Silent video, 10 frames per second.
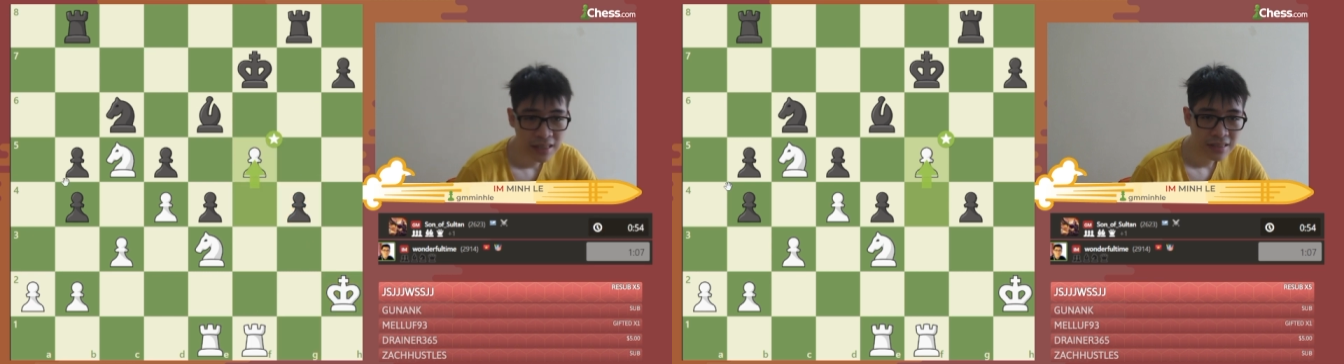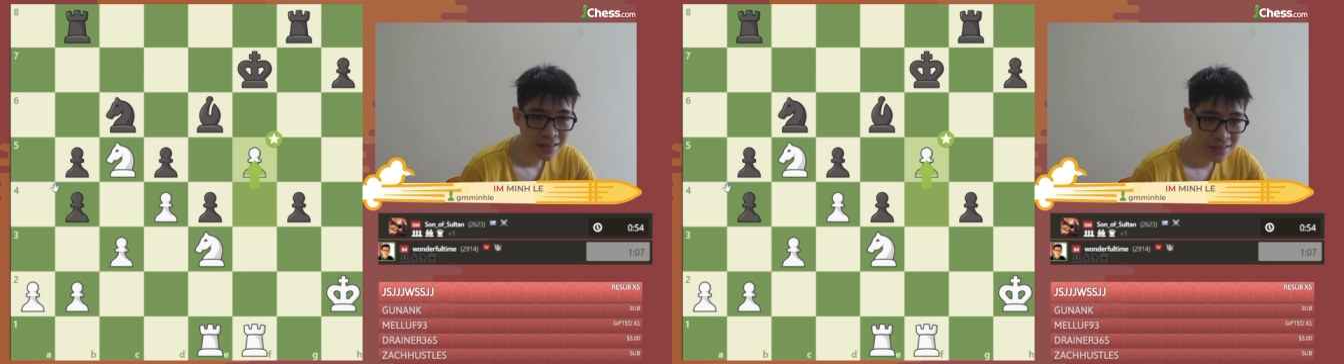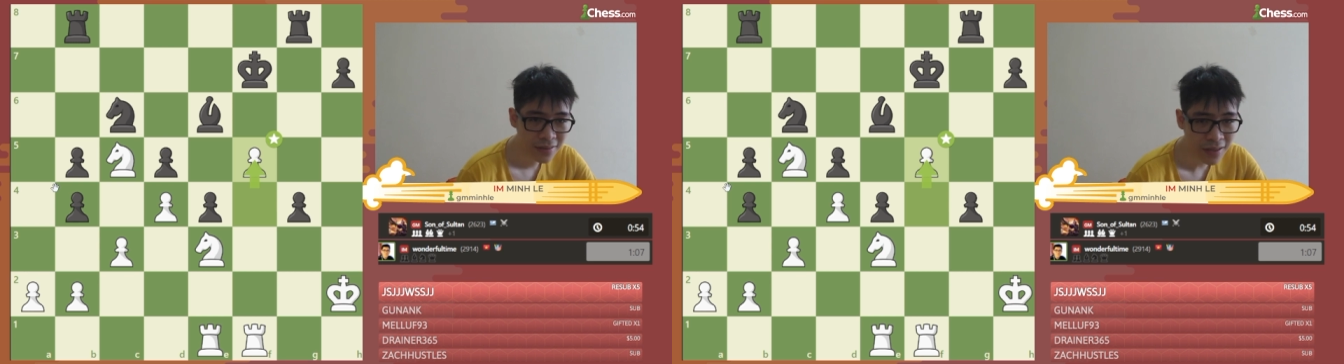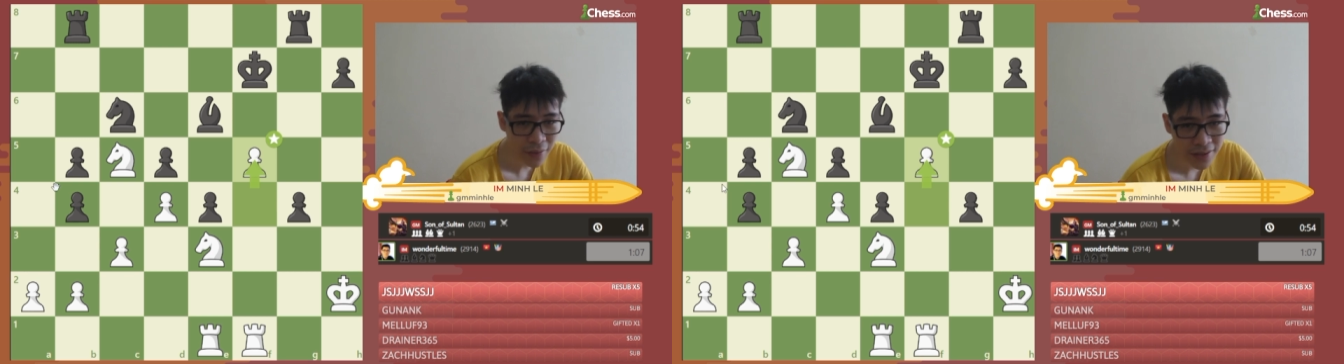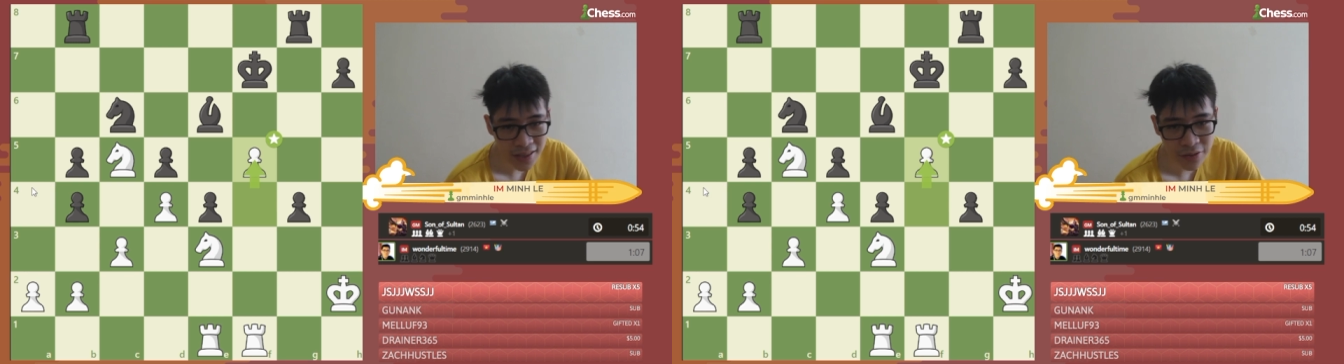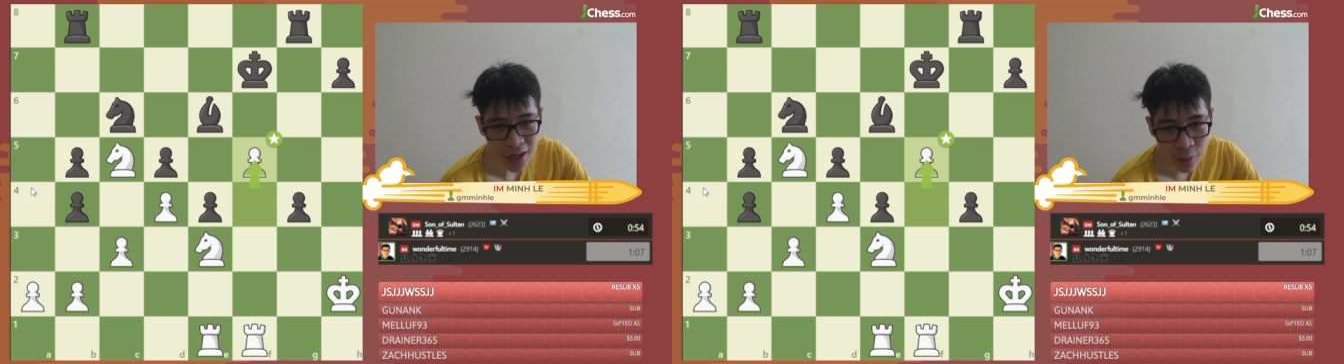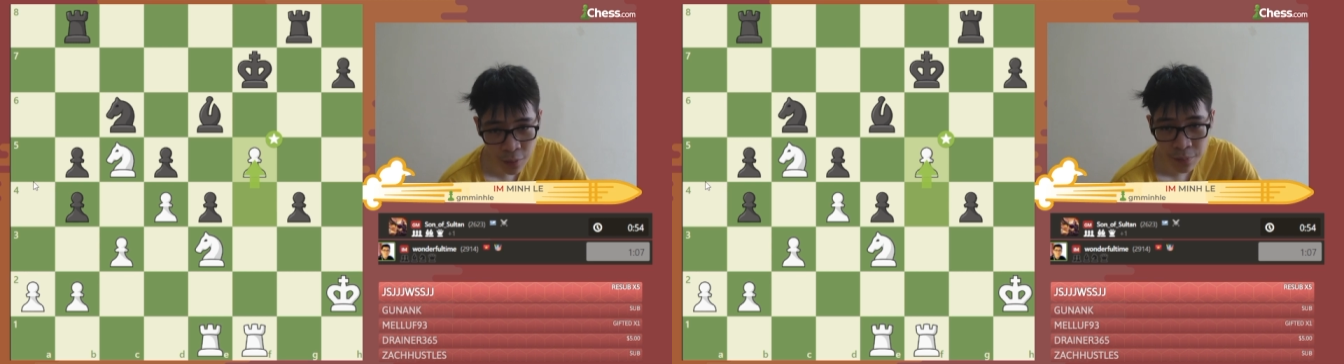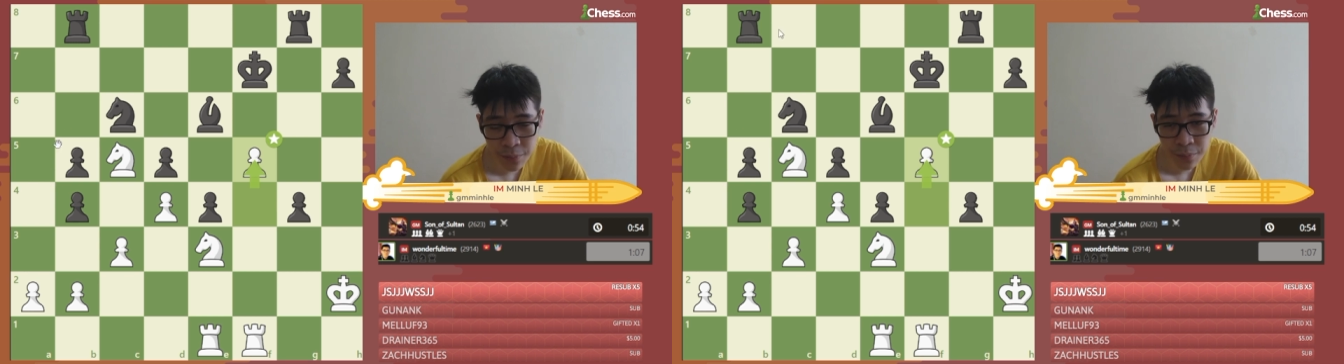So now he's in trouble.
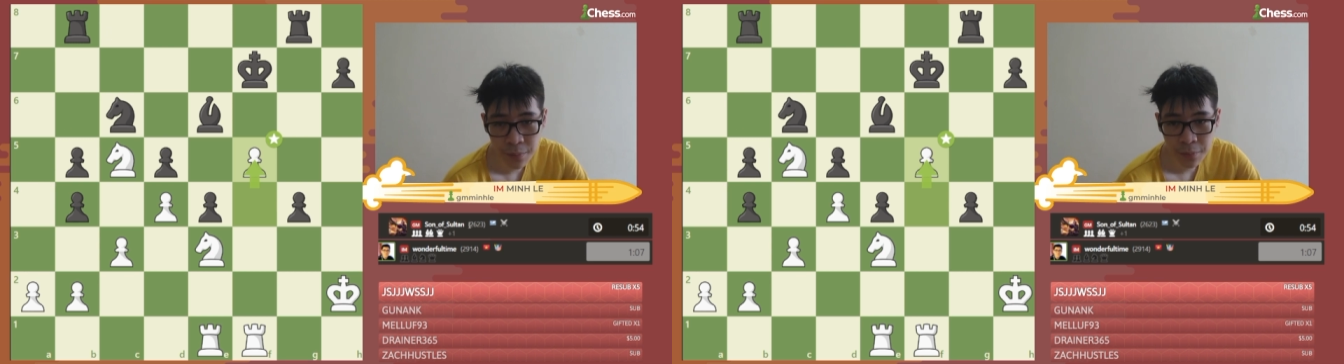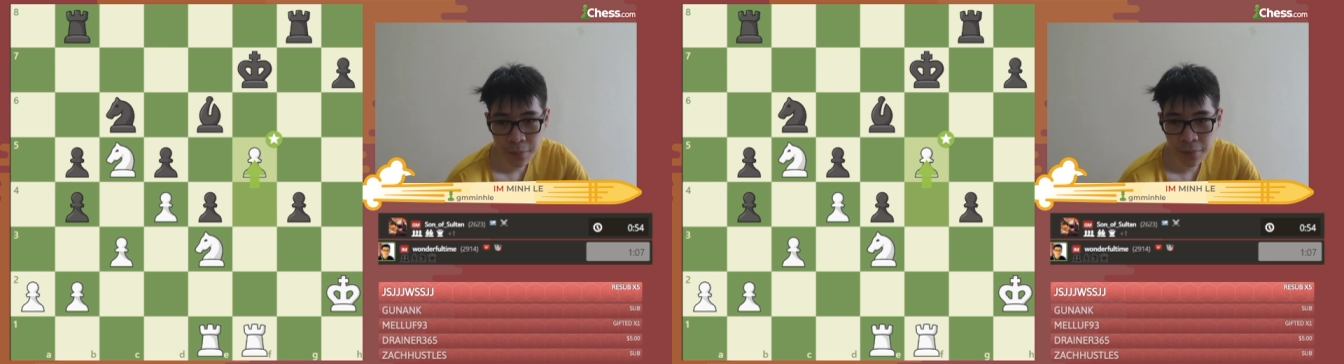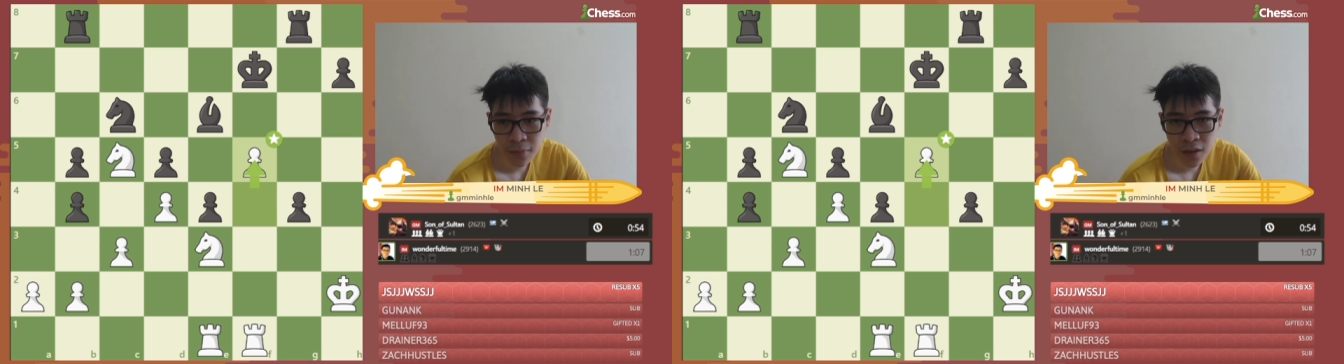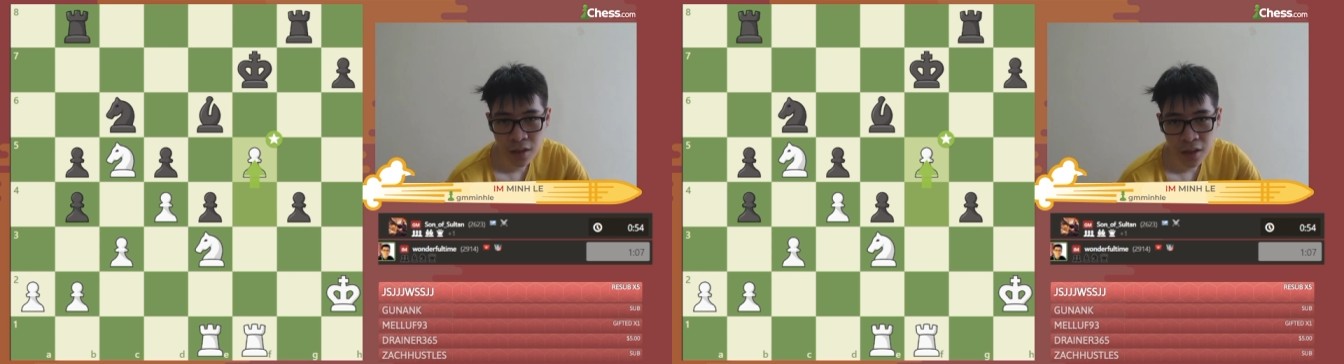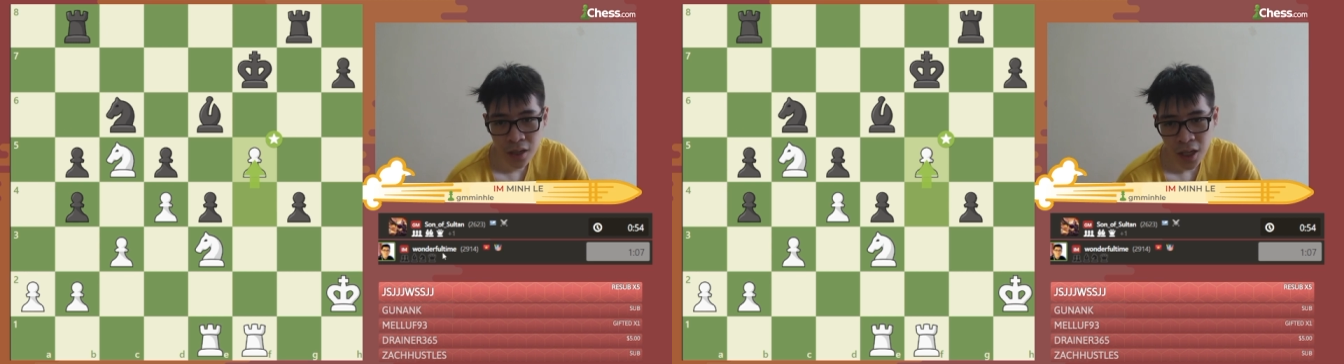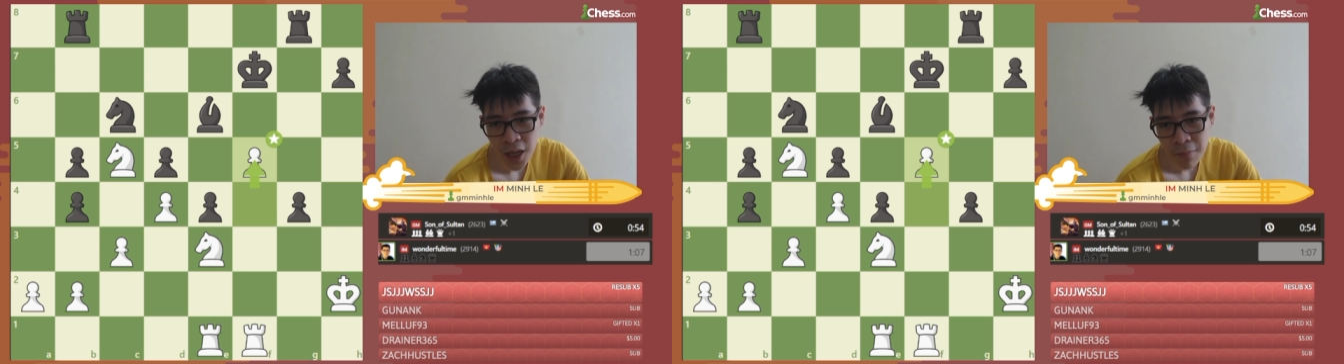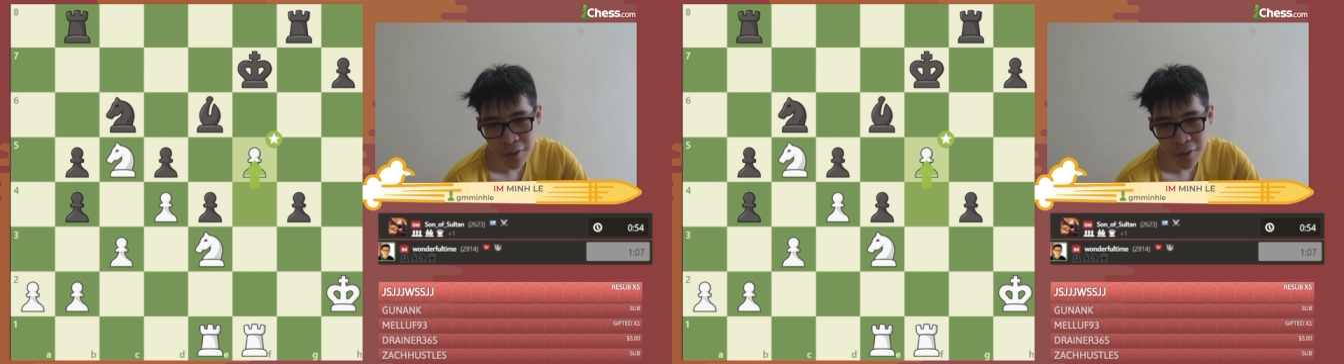But